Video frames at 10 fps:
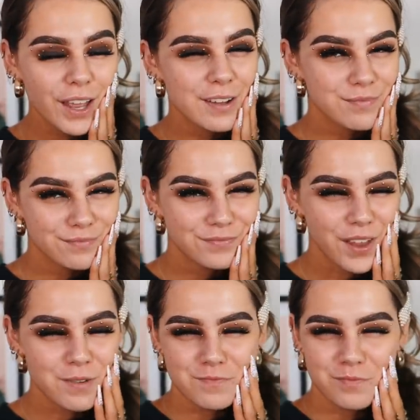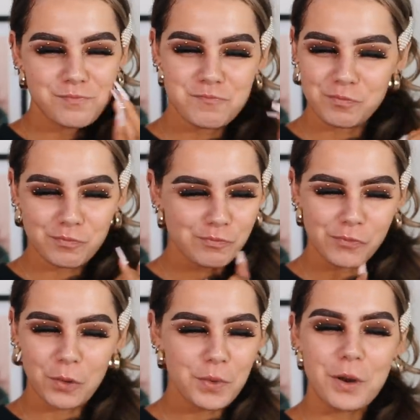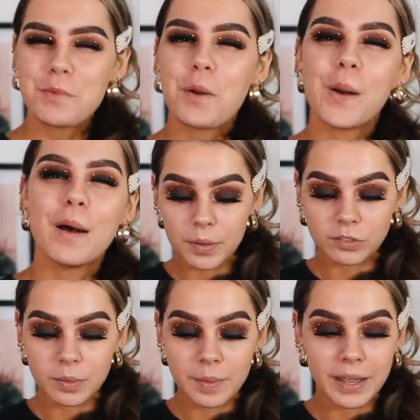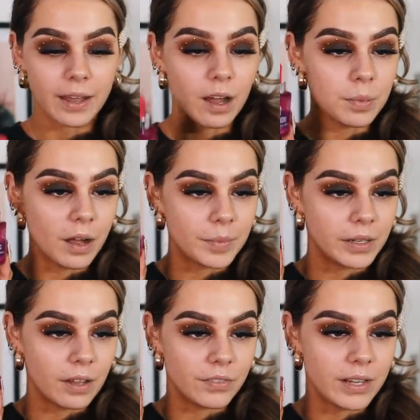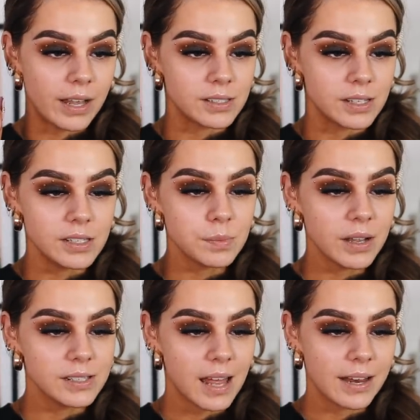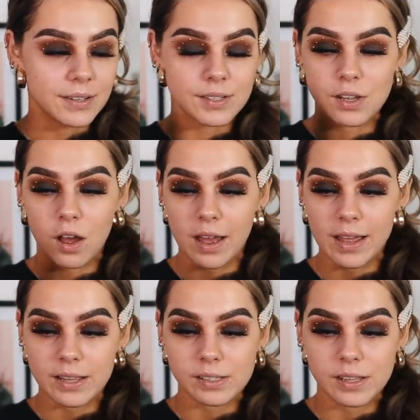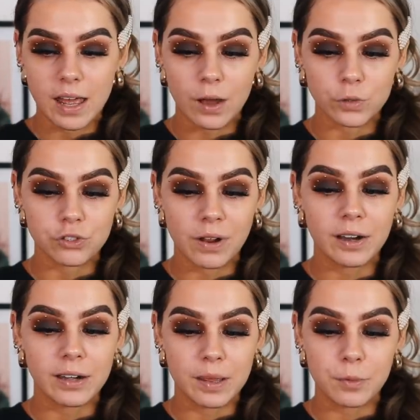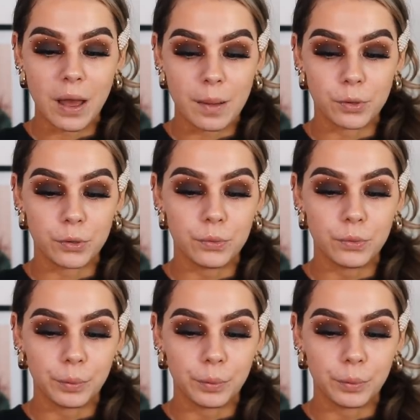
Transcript: we don't know her. Before my makeup, I've been loving this. This is by Sand and Sky. It's their Australian Emu Apu...